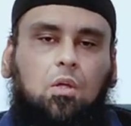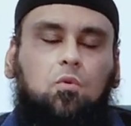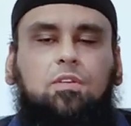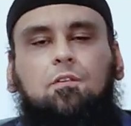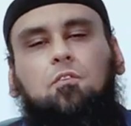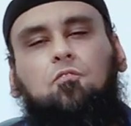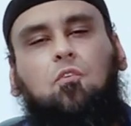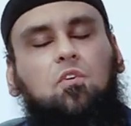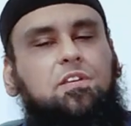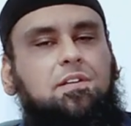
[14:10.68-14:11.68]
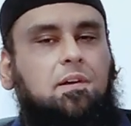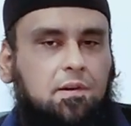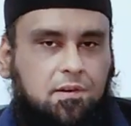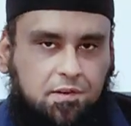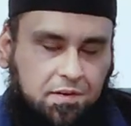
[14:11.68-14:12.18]
You see, for
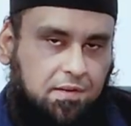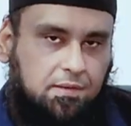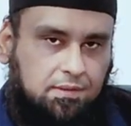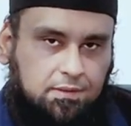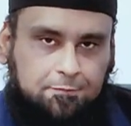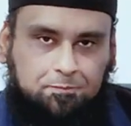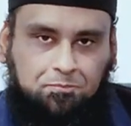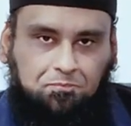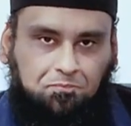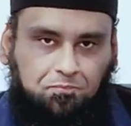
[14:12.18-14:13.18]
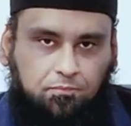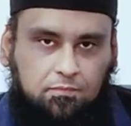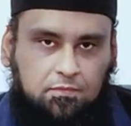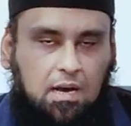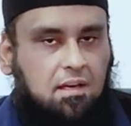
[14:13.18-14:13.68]
1400 years,
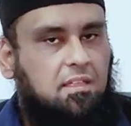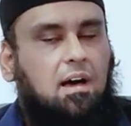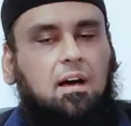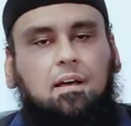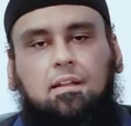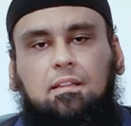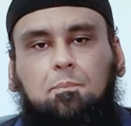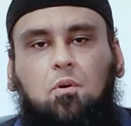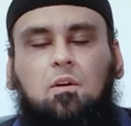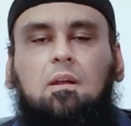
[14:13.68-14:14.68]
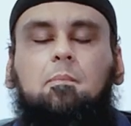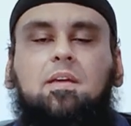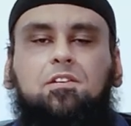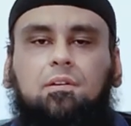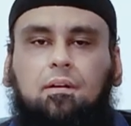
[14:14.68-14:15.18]
Adhan, the
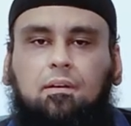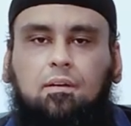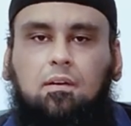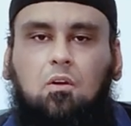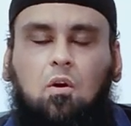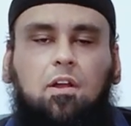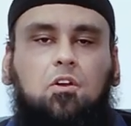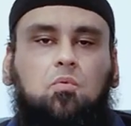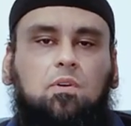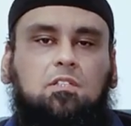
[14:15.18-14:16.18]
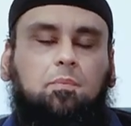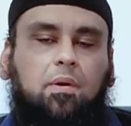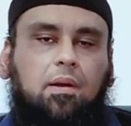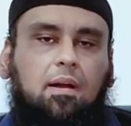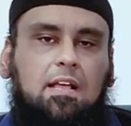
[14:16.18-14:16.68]
proclamation calling towards
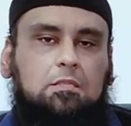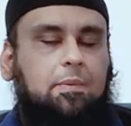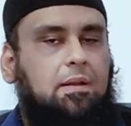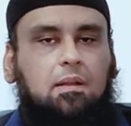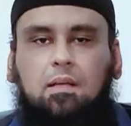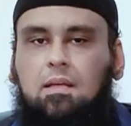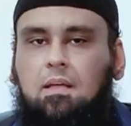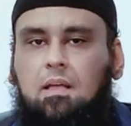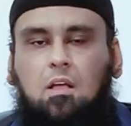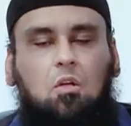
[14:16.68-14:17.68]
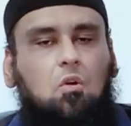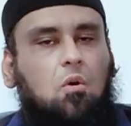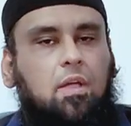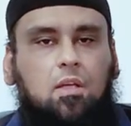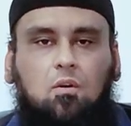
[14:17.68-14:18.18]
prayer, has been
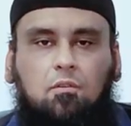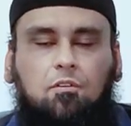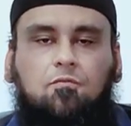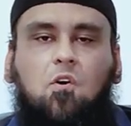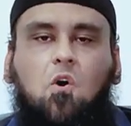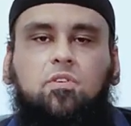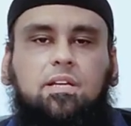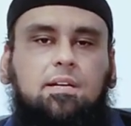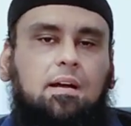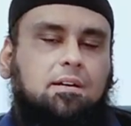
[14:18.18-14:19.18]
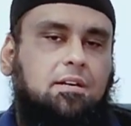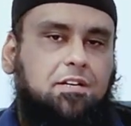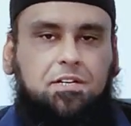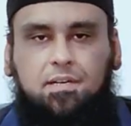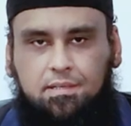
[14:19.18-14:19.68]
going on. For
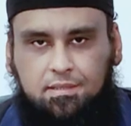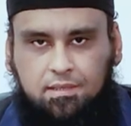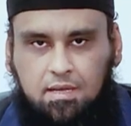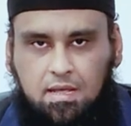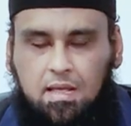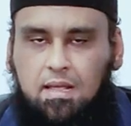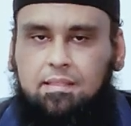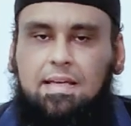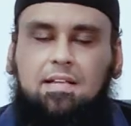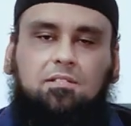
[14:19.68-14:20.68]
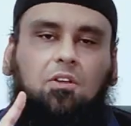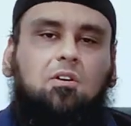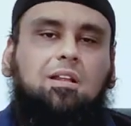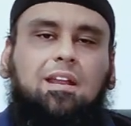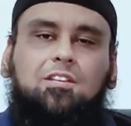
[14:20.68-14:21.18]
1400 years, there is
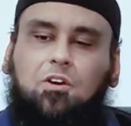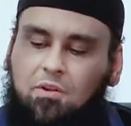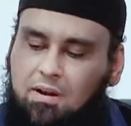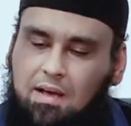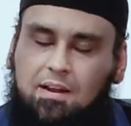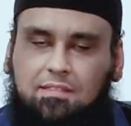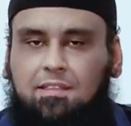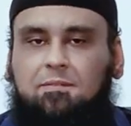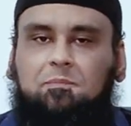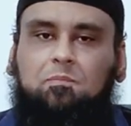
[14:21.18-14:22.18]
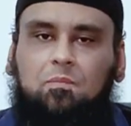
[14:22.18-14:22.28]
no religion on earth.